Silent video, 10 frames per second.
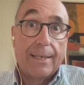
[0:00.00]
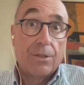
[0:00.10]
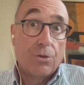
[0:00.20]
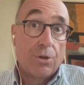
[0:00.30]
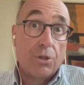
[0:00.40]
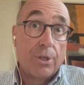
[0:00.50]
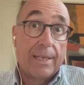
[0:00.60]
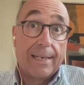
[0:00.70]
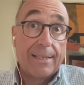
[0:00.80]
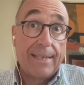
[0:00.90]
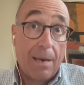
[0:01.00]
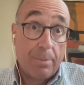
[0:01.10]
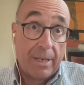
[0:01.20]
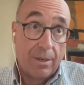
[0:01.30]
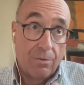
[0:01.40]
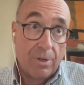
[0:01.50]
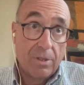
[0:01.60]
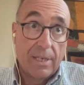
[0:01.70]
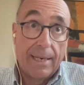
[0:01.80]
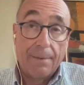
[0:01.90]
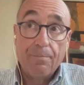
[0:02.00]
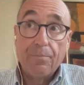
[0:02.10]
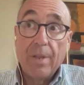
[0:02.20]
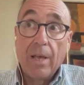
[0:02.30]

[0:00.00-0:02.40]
and it's urgent and it's happening in real time